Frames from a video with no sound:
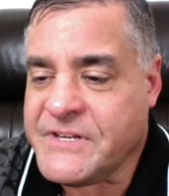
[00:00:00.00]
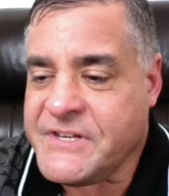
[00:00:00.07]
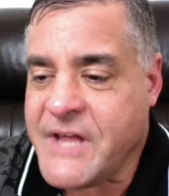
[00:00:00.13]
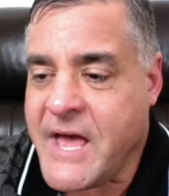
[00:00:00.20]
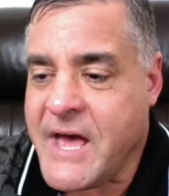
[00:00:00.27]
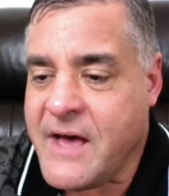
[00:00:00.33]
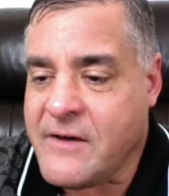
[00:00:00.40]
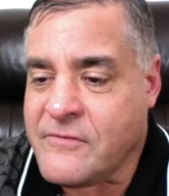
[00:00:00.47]

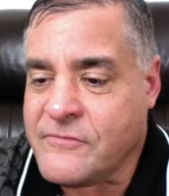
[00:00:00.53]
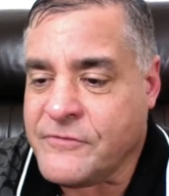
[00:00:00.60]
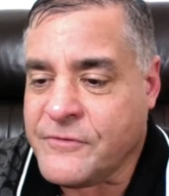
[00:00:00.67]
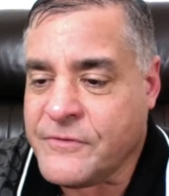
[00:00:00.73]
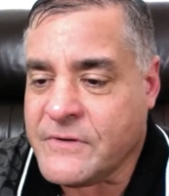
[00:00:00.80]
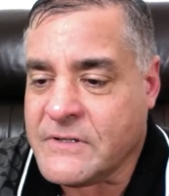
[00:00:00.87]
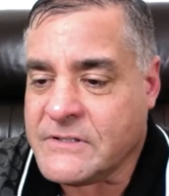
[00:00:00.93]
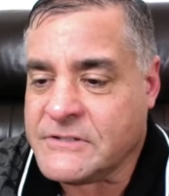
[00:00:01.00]
Dev,
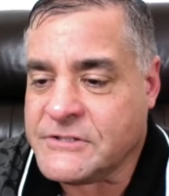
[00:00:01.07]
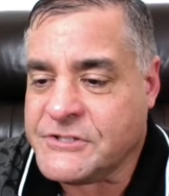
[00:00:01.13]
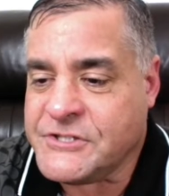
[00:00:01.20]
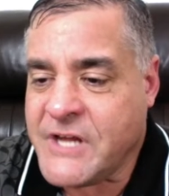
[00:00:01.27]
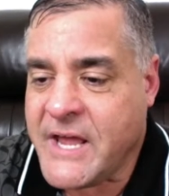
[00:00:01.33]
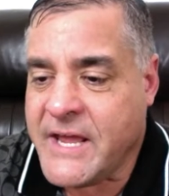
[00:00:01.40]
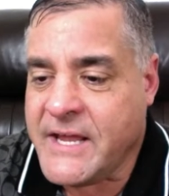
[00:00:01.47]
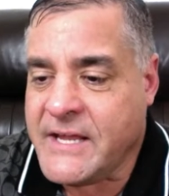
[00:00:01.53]

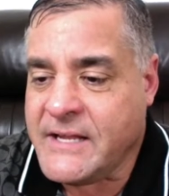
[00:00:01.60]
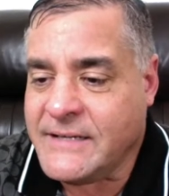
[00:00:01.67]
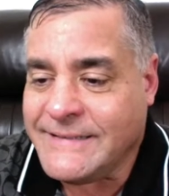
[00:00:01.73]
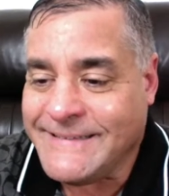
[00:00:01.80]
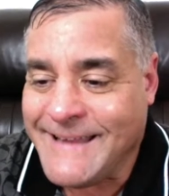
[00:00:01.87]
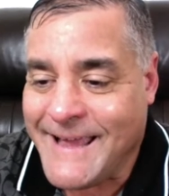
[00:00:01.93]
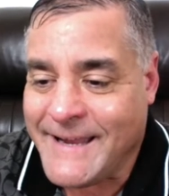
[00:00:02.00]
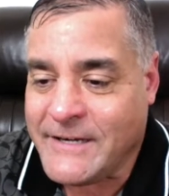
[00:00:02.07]
Jay
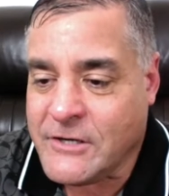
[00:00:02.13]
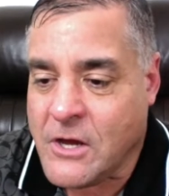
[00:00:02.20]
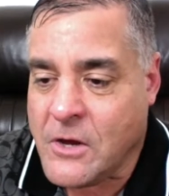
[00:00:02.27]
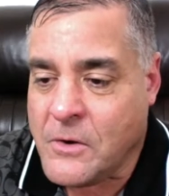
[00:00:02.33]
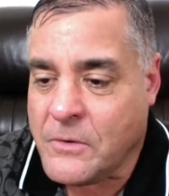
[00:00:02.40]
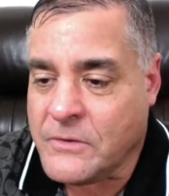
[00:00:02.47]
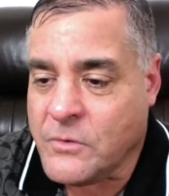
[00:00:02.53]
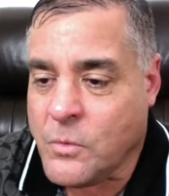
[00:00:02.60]

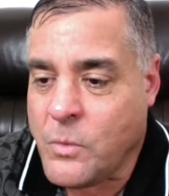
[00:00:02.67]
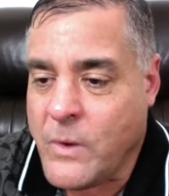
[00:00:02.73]
Didone,